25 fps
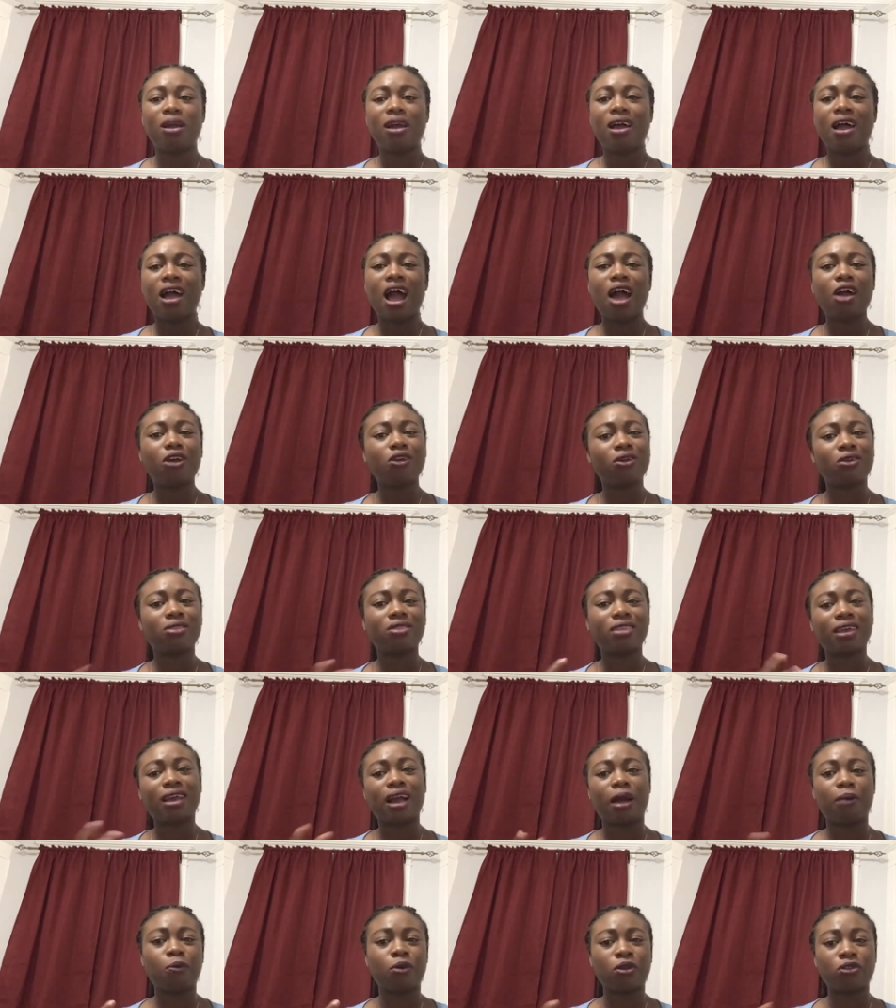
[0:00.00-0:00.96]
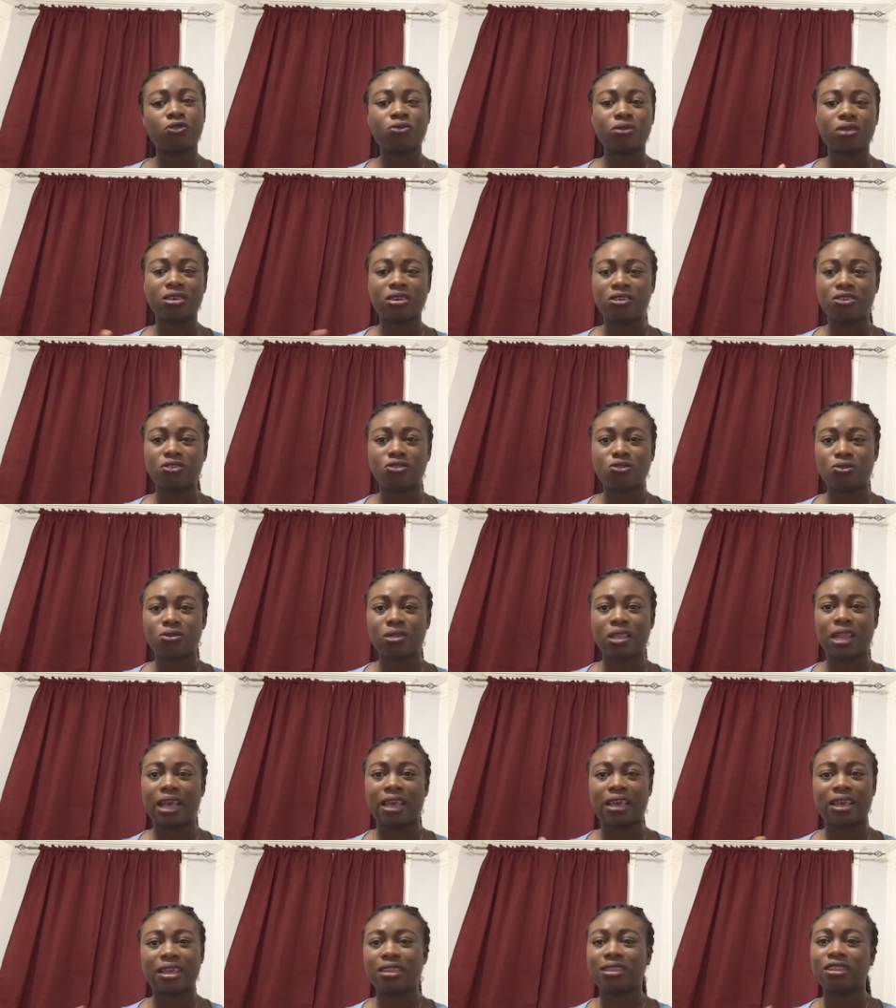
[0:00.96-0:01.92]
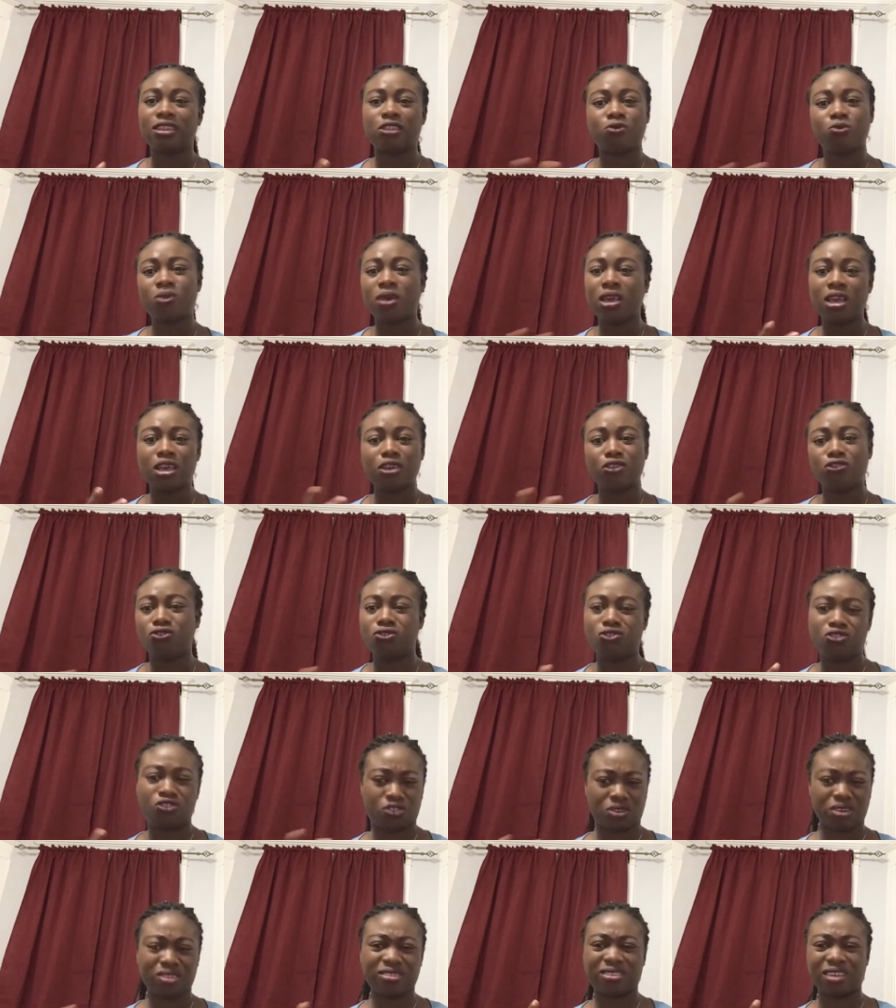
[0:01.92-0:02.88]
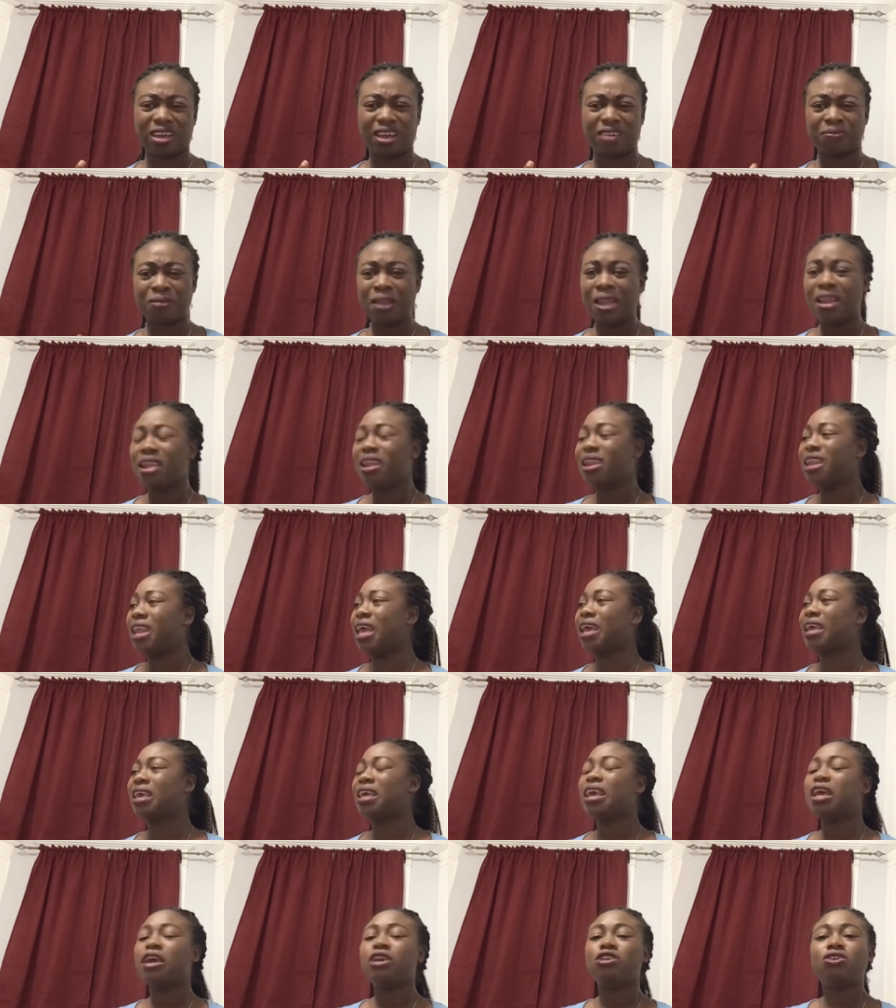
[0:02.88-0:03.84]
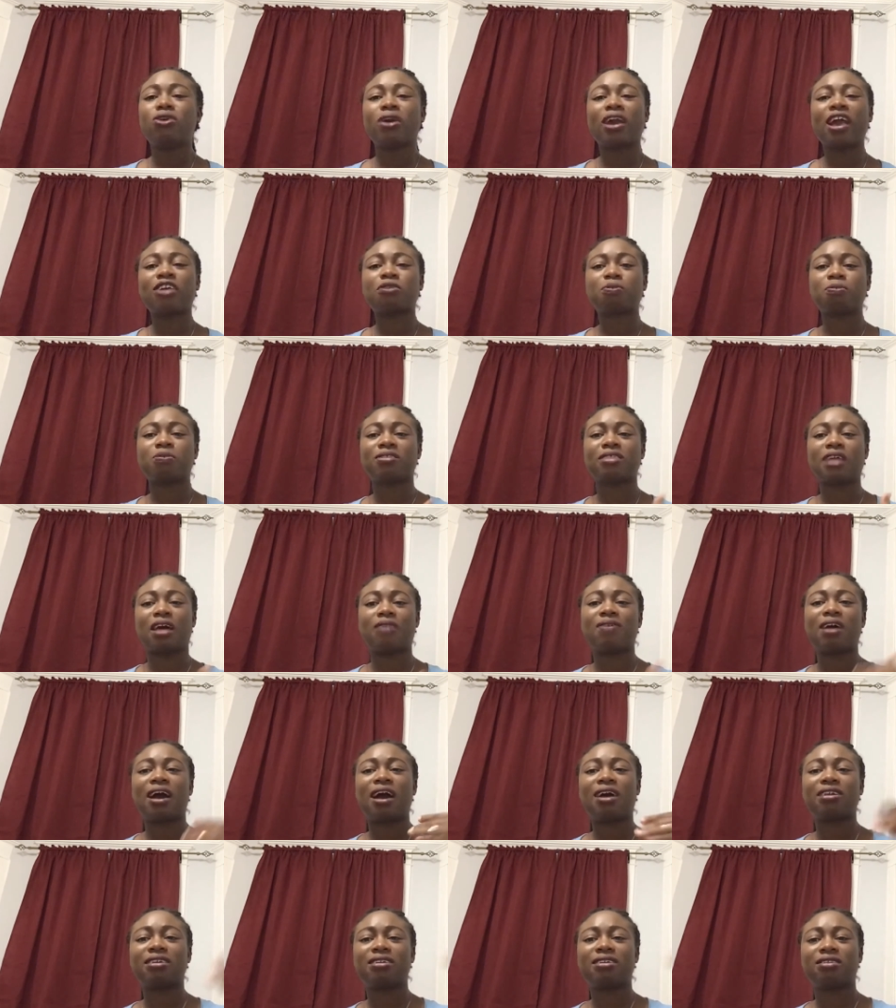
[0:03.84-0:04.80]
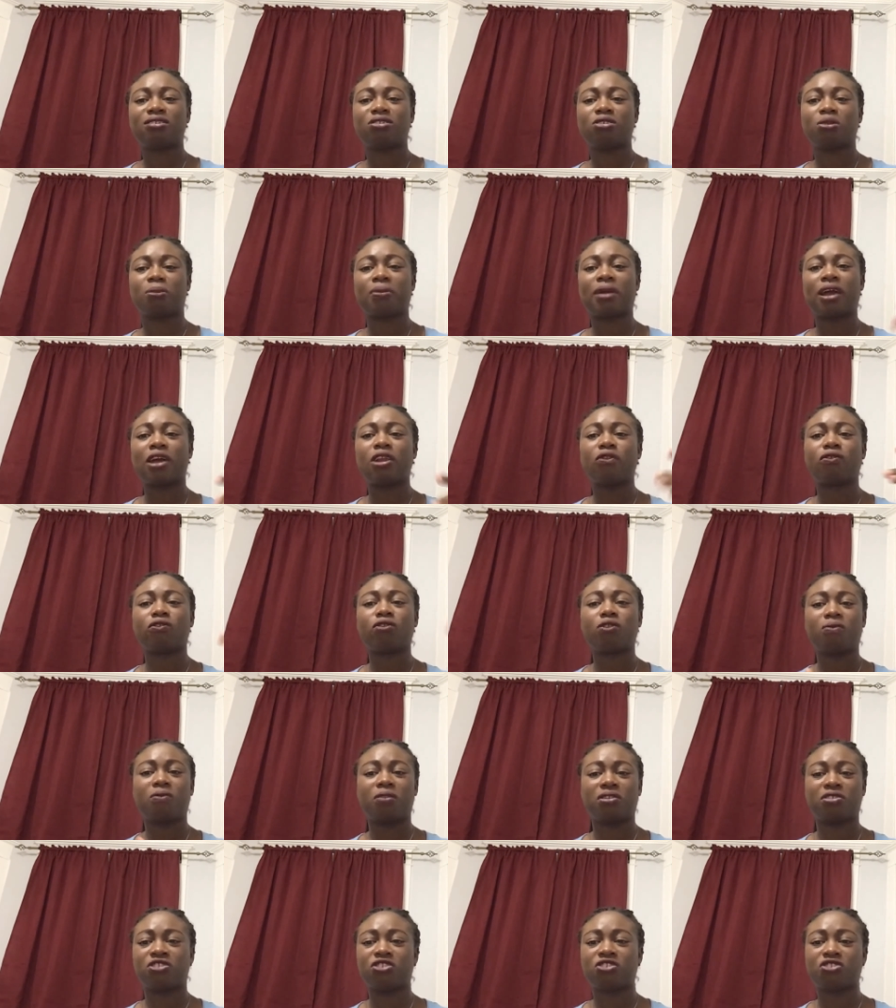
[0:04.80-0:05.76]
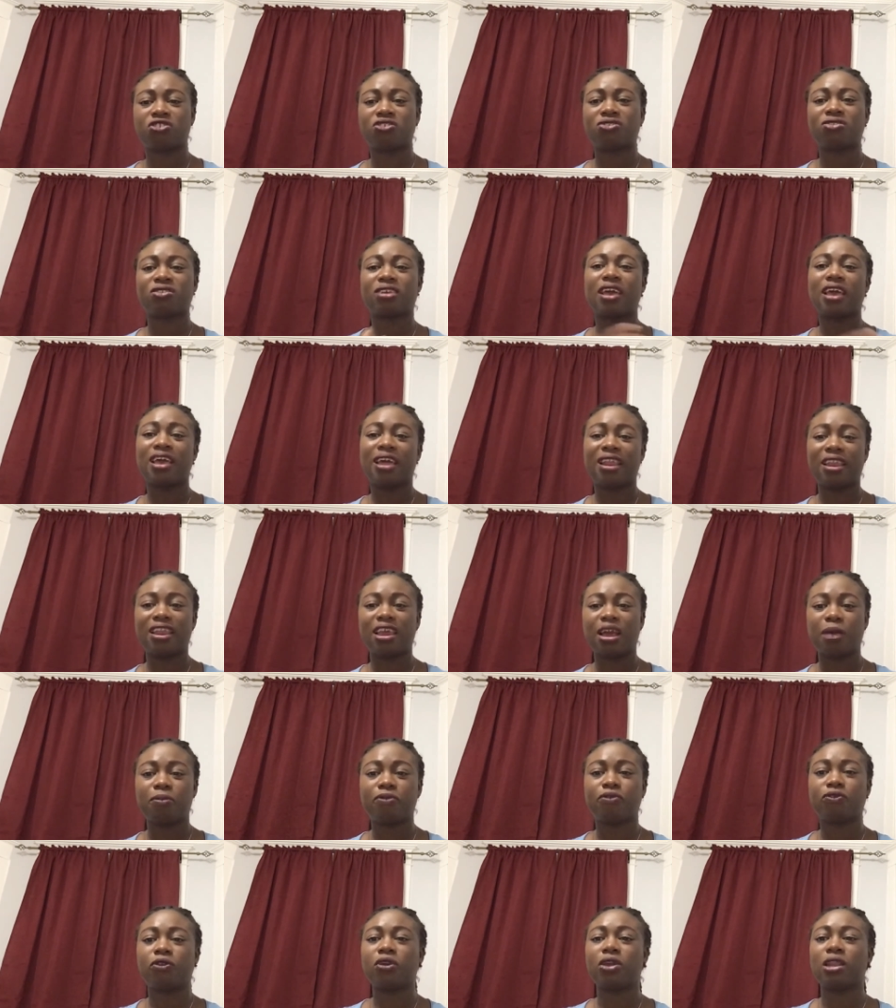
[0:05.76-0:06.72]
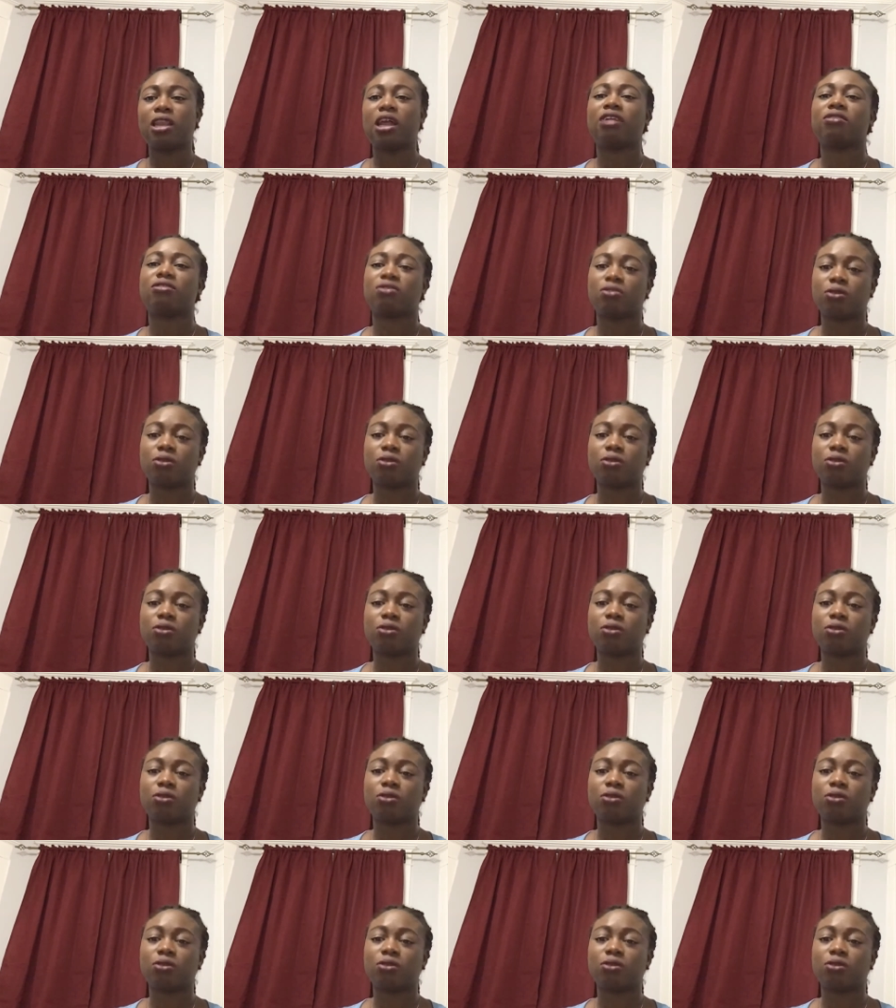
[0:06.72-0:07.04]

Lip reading: How do you think I'm going to kiss you? Like, did we, you just, like, you guys must have had some kind of conversations earlier before you now,